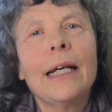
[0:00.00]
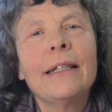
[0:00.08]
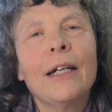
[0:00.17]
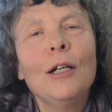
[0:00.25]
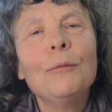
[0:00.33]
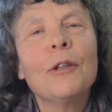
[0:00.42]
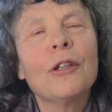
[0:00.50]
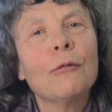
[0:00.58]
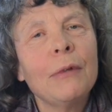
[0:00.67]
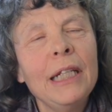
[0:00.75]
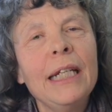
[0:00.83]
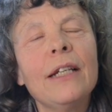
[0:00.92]
I hope that the
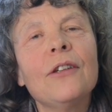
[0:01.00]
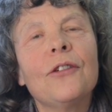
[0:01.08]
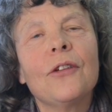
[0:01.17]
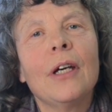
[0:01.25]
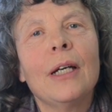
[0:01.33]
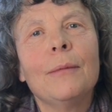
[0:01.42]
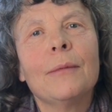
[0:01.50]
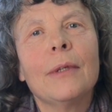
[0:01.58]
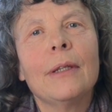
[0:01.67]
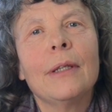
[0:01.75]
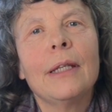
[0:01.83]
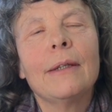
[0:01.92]
readings
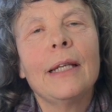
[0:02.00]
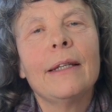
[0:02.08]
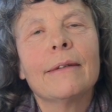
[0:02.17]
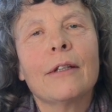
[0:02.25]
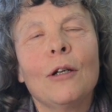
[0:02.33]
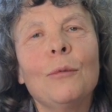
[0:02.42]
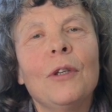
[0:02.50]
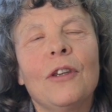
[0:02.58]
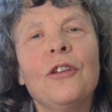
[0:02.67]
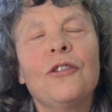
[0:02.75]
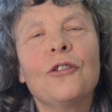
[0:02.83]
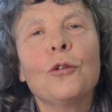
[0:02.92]
that go with
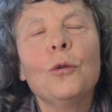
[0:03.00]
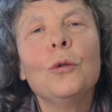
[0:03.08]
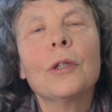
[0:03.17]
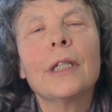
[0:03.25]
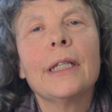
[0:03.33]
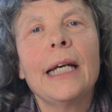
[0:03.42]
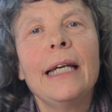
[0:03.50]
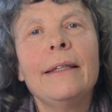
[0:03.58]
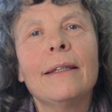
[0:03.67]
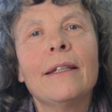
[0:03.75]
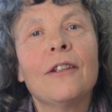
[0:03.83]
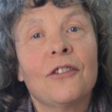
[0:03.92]
this talk
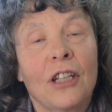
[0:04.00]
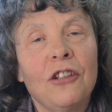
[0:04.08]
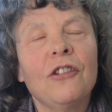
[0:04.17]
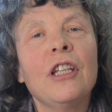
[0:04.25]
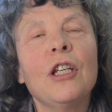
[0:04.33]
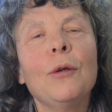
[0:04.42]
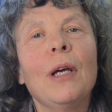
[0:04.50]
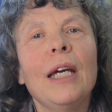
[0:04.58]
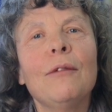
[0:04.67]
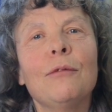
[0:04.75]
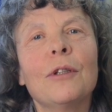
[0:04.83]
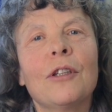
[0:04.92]
and the discussion that you
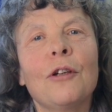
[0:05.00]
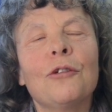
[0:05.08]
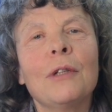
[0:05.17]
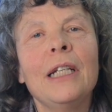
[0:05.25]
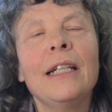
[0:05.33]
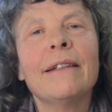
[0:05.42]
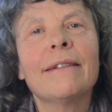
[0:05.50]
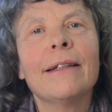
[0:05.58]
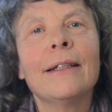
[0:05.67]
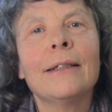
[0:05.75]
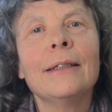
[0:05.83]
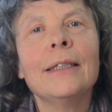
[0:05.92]
have with those readings
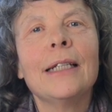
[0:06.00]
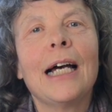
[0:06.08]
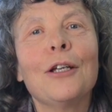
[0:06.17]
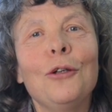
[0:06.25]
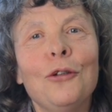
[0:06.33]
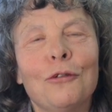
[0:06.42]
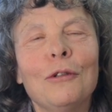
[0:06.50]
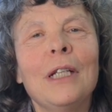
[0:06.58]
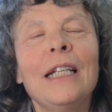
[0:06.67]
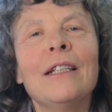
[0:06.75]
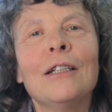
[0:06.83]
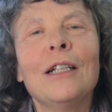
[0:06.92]
are useful
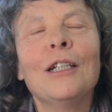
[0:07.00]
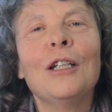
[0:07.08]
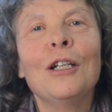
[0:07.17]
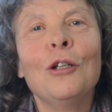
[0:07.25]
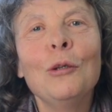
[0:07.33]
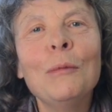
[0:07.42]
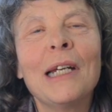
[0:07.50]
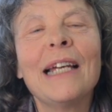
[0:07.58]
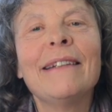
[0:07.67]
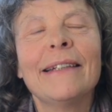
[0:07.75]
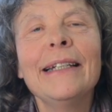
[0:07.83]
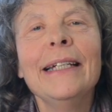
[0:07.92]
and
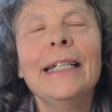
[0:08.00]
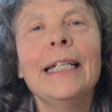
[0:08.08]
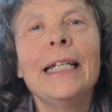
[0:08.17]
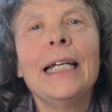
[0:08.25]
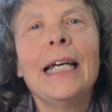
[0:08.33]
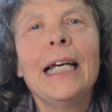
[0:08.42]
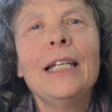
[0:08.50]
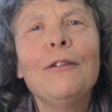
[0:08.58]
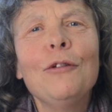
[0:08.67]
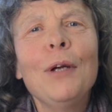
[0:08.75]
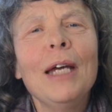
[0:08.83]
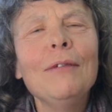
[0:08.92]
illuminating. And
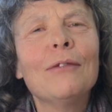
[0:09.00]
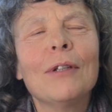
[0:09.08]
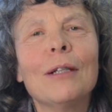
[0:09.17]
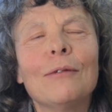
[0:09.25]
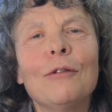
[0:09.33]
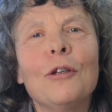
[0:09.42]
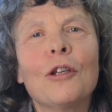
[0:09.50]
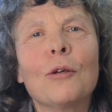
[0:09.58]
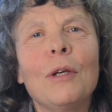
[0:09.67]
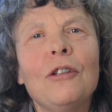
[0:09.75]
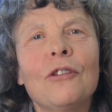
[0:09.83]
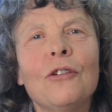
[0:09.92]
if you have further
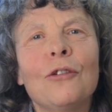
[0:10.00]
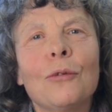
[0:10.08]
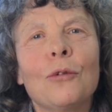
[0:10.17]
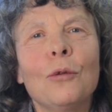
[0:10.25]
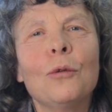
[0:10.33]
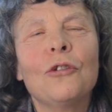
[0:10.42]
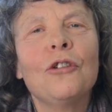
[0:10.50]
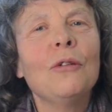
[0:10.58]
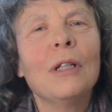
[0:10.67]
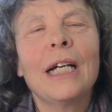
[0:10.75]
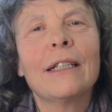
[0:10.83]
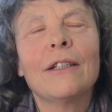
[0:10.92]
questions or thoughts you
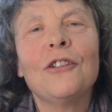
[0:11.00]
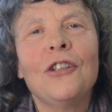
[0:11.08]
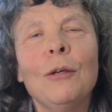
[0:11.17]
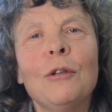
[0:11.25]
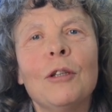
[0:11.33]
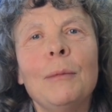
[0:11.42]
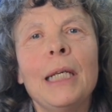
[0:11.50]
would like to share with